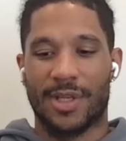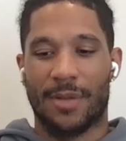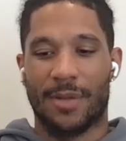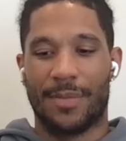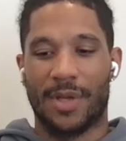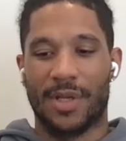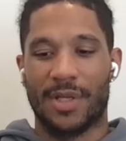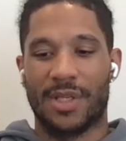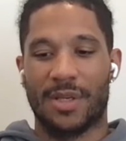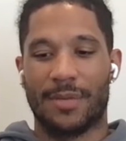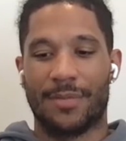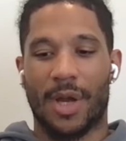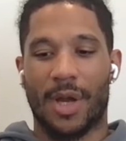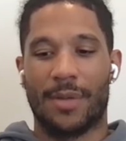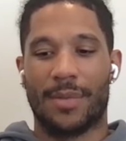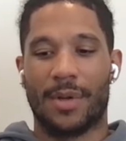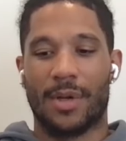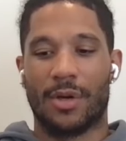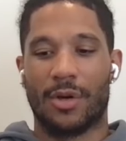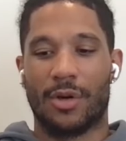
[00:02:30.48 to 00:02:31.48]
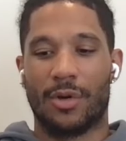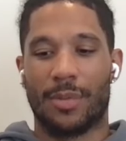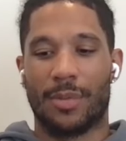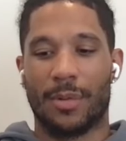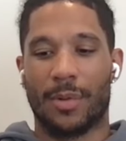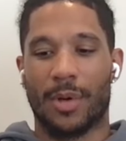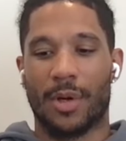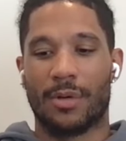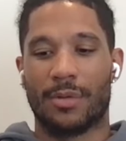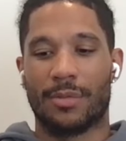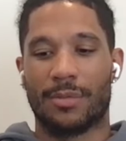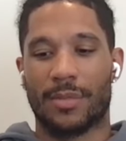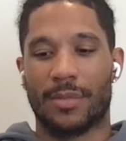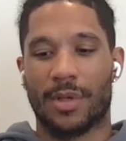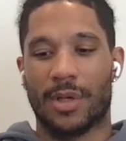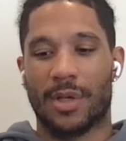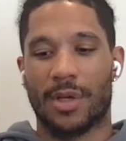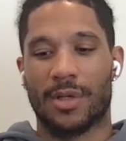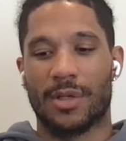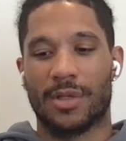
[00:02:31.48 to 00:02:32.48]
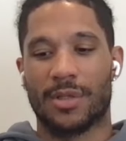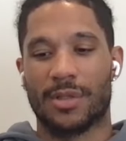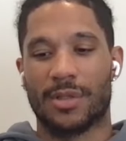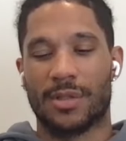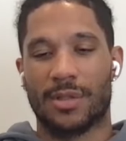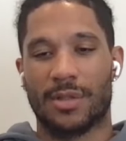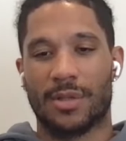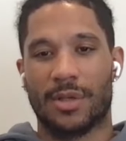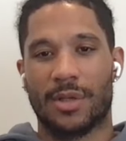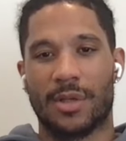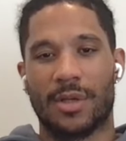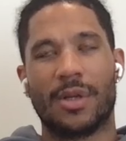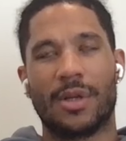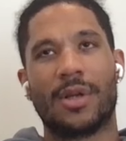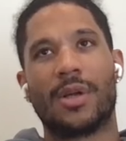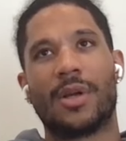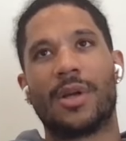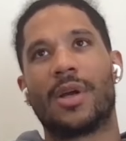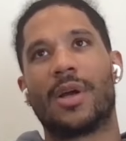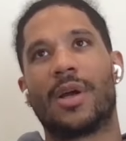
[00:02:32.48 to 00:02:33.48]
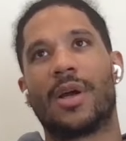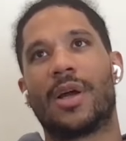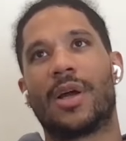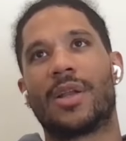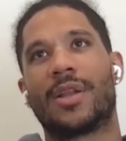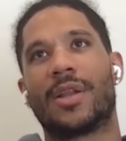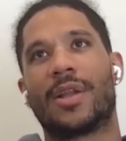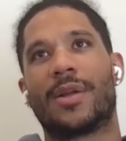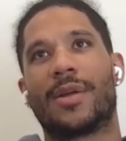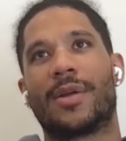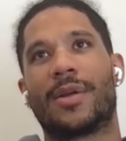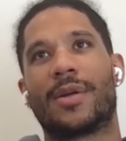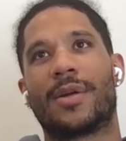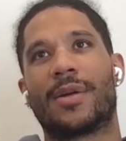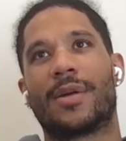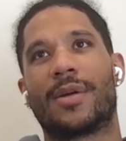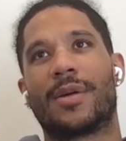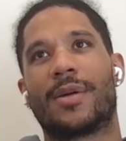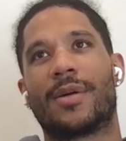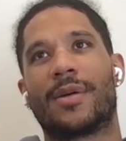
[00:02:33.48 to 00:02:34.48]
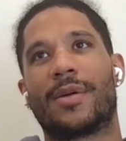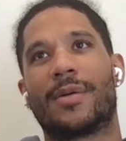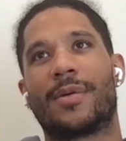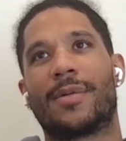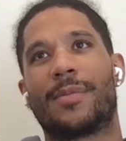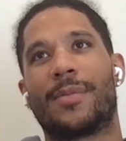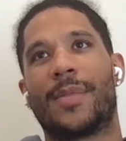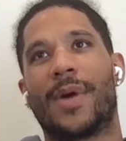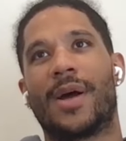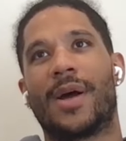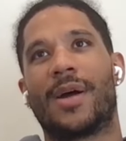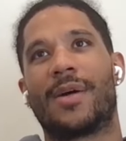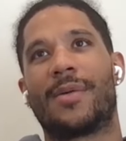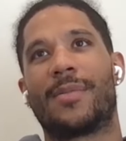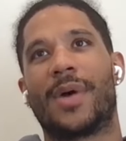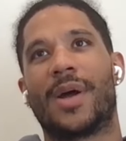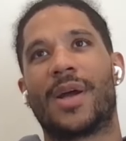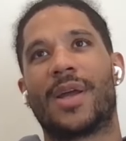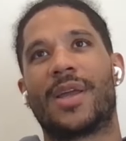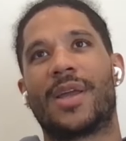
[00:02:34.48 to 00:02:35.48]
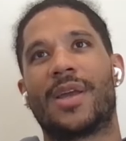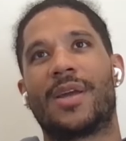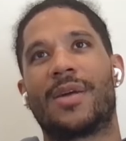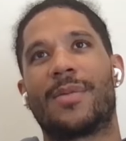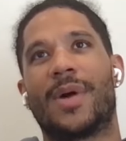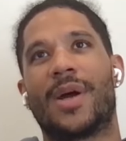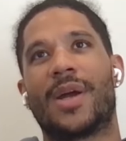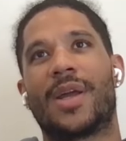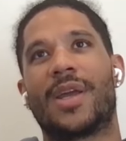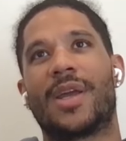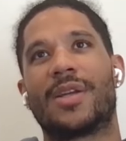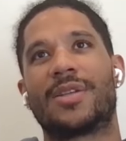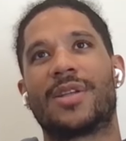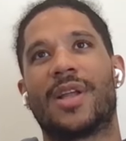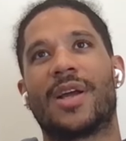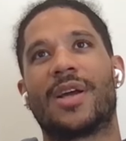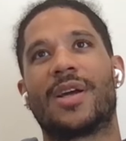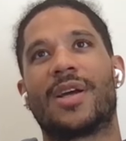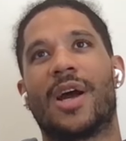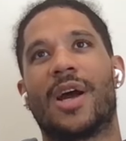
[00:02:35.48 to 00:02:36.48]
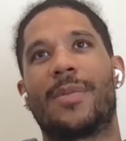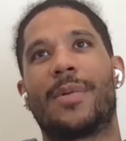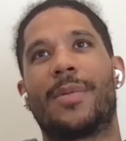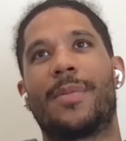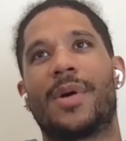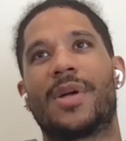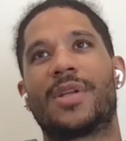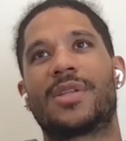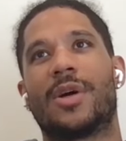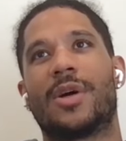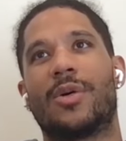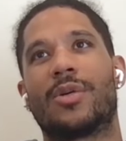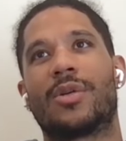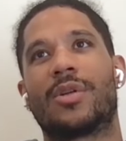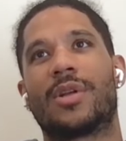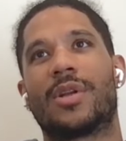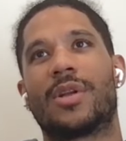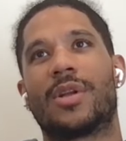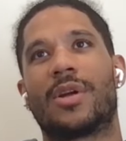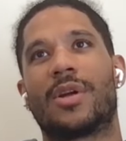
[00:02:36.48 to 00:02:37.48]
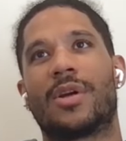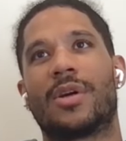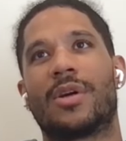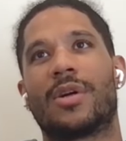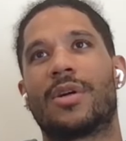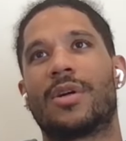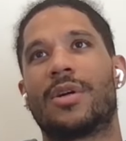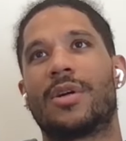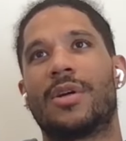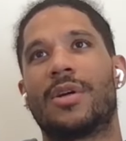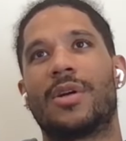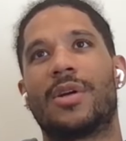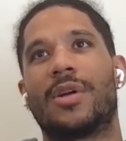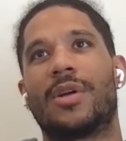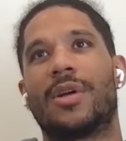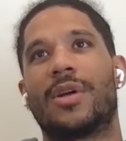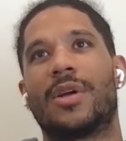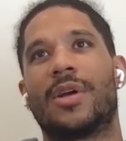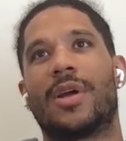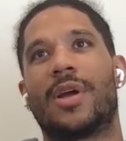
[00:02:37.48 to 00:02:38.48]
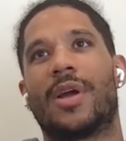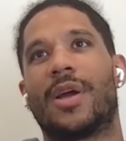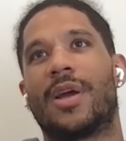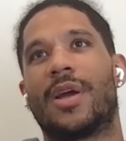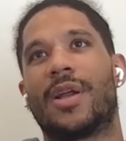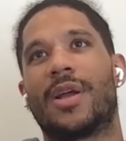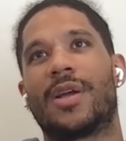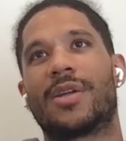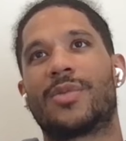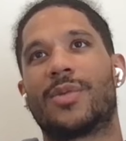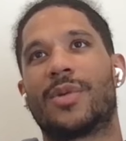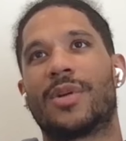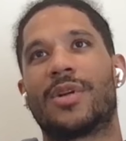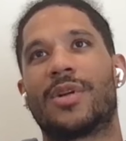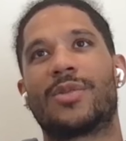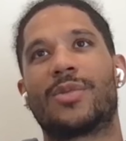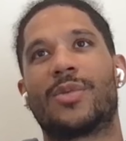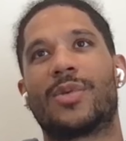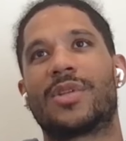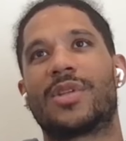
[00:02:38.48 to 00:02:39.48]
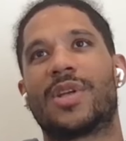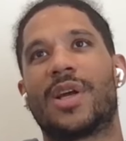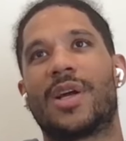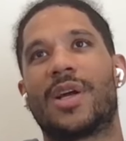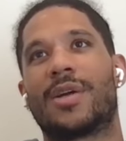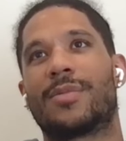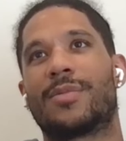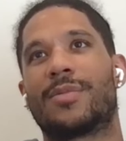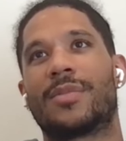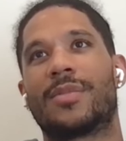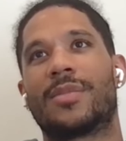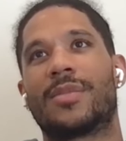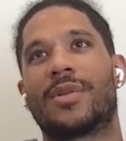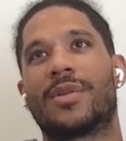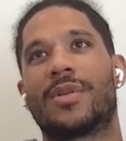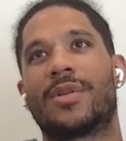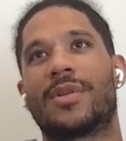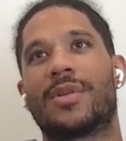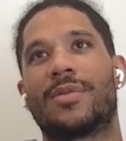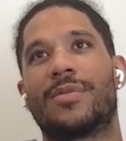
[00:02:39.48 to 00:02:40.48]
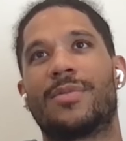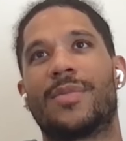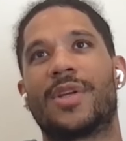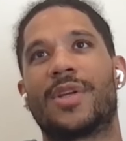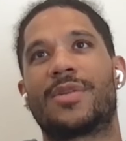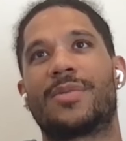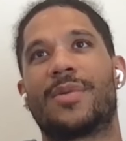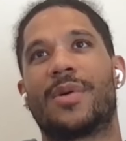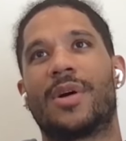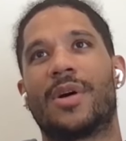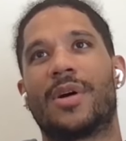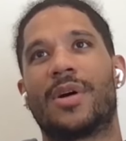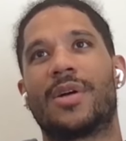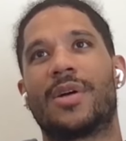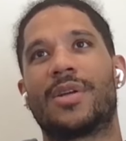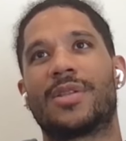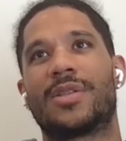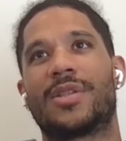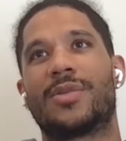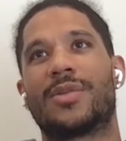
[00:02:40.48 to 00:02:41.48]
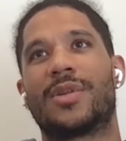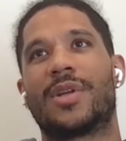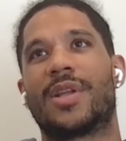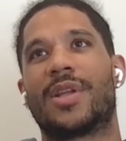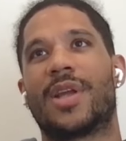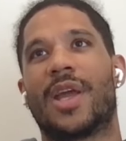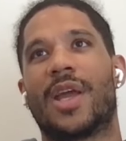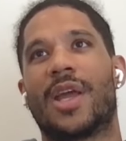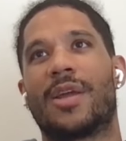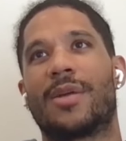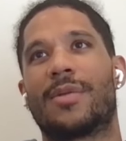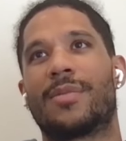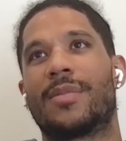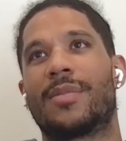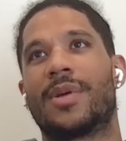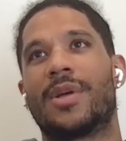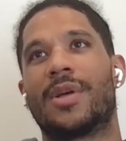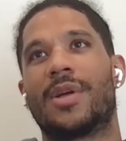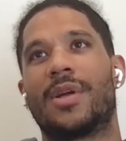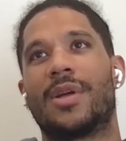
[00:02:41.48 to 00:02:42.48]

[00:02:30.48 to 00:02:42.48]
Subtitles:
JB, she might be a hooper, bro, because I think my kid's, like, a couple months older than her. And I swear, there was one time Mitch, she was at the game,